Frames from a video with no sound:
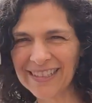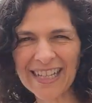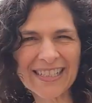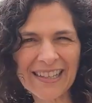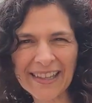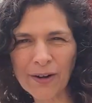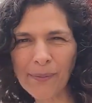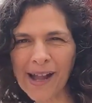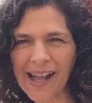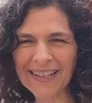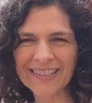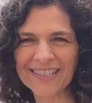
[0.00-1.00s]
That's a little
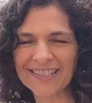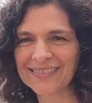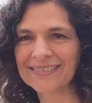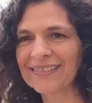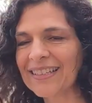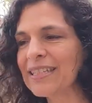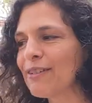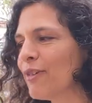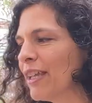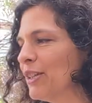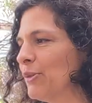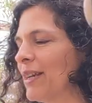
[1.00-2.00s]
much. Let's see if
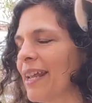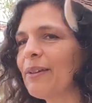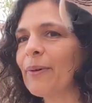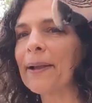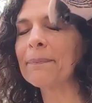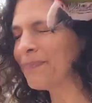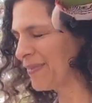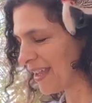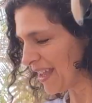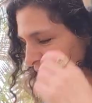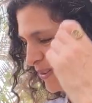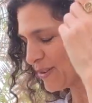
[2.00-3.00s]
we can do it anyway.
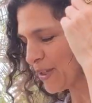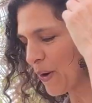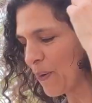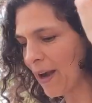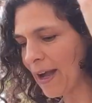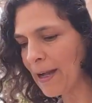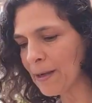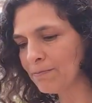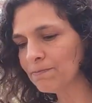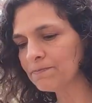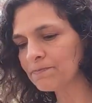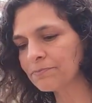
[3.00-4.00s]
So,
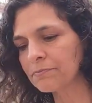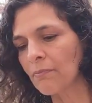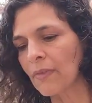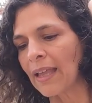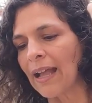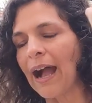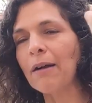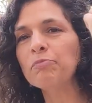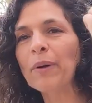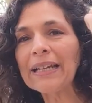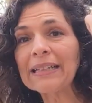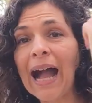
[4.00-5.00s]
um,
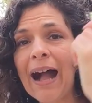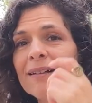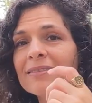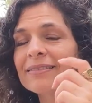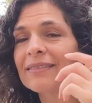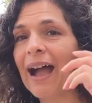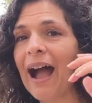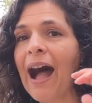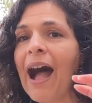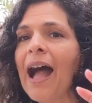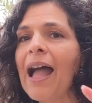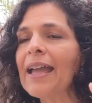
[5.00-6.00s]
but
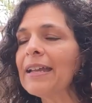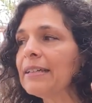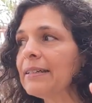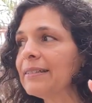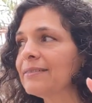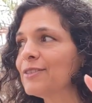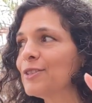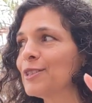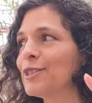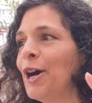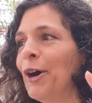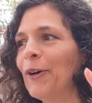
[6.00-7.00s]
I
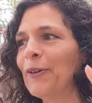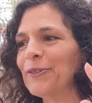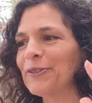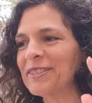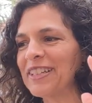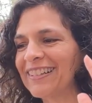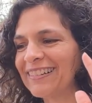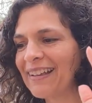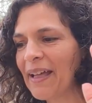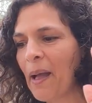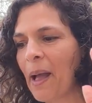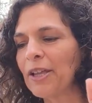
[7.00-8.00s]
don't,
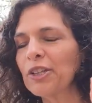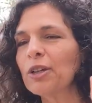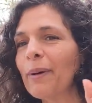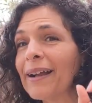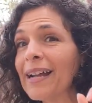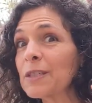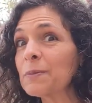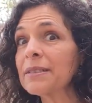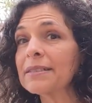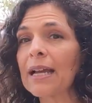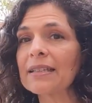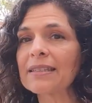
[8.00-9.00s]
you know, my
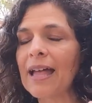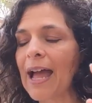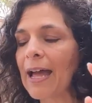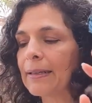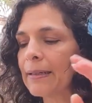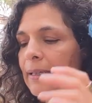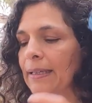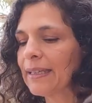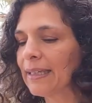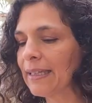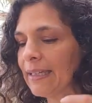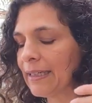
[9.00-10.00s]
husband does that.
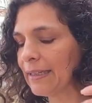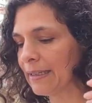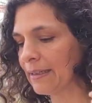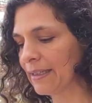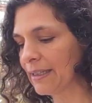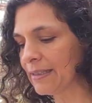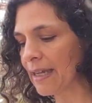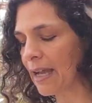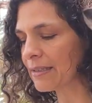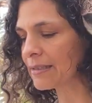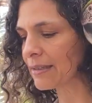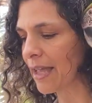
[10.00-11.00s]
He, he
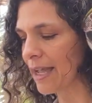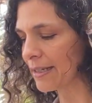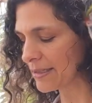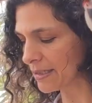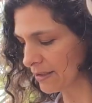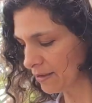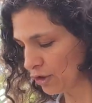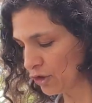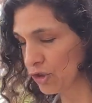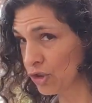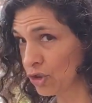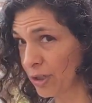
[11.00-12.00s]
does let
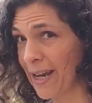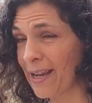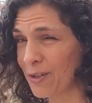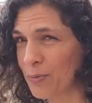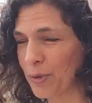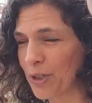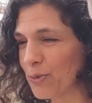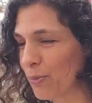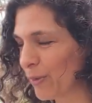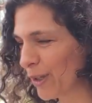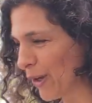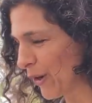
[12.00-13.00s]
strange birds,
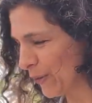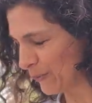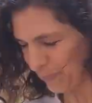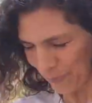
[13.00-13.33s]
when we go,